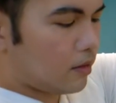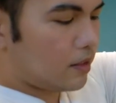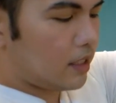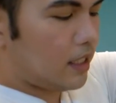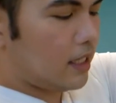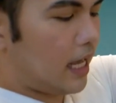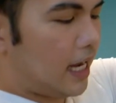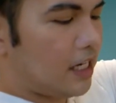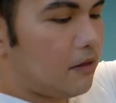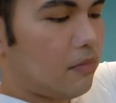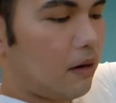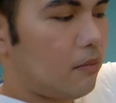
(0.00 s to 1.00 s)
see
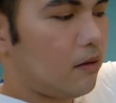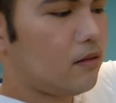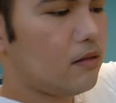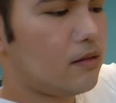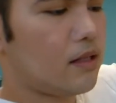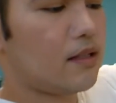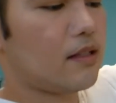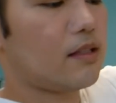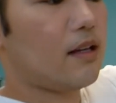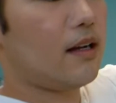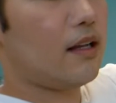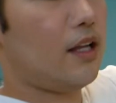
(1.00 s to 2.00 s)
any bubbles that's
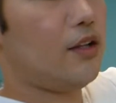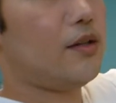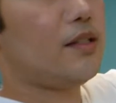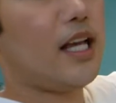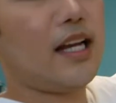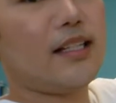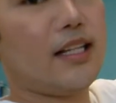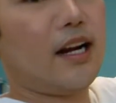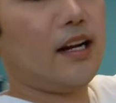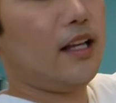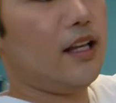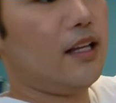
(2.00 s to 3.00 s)
stuck in your
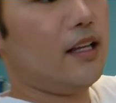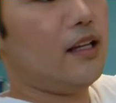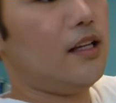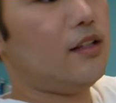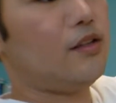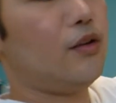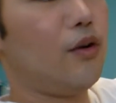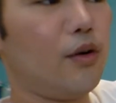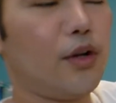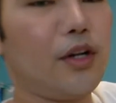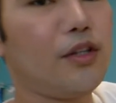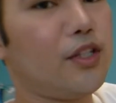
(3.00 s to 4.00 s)
secondary to go
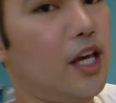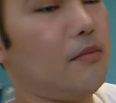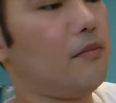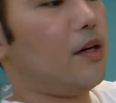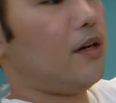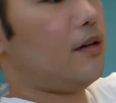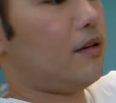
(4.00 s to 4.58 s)
to your chamber.